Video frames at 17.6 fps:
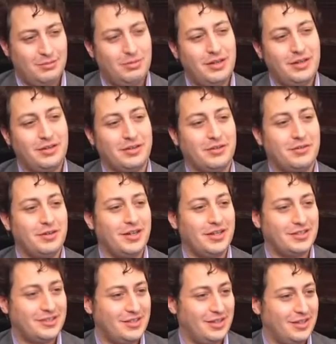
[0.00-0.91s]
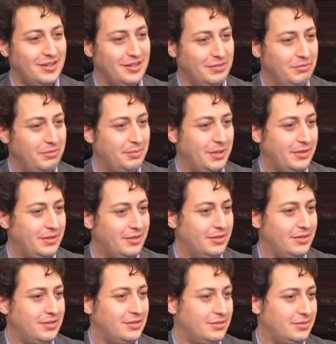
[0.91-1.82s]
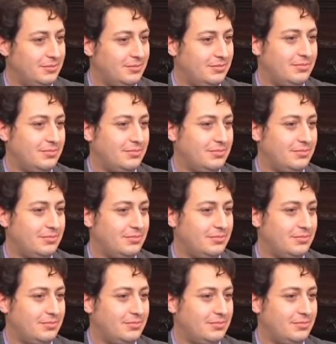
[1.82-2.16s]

What are your critics telling you about this?